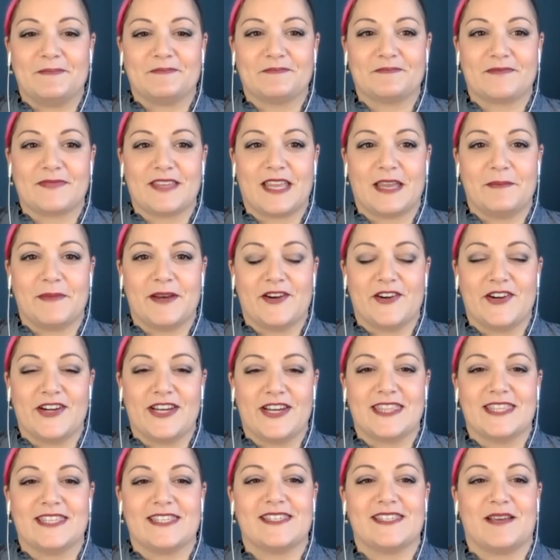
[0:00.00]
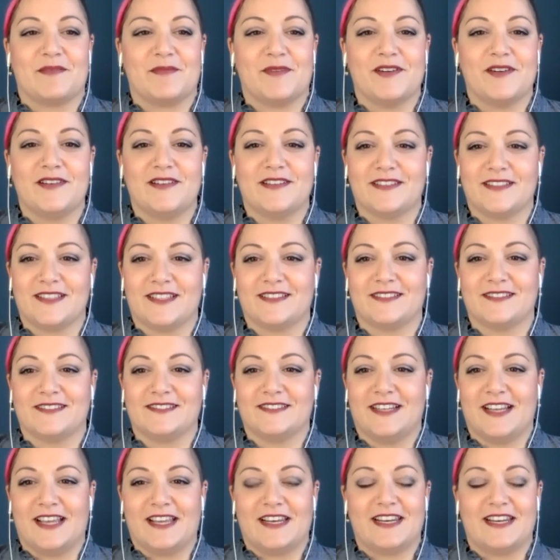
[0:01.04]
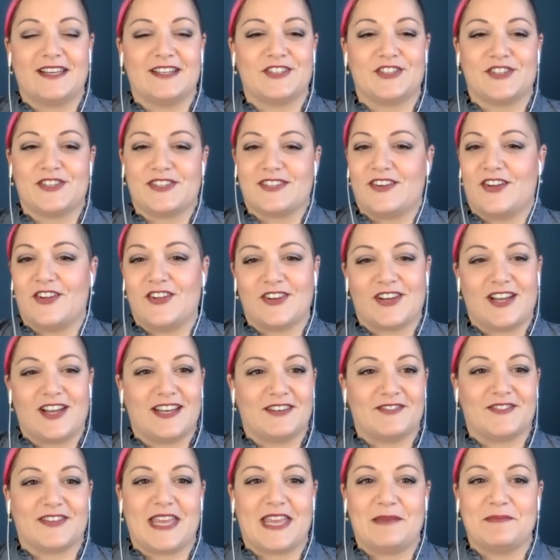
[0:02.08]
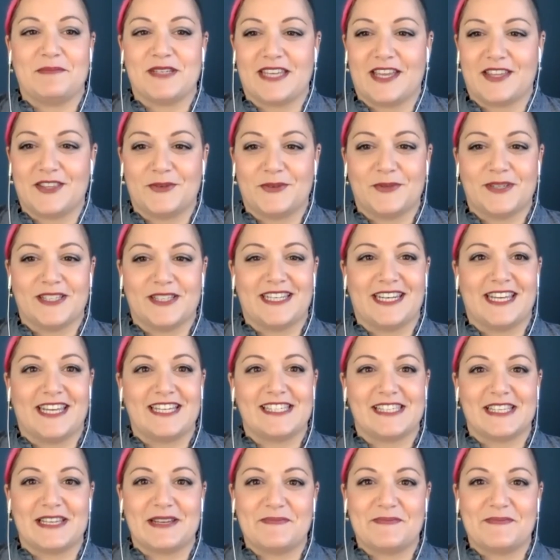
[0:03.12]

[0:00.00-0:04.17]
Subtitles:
get married in the summer, and it just all kind of came together really nicely.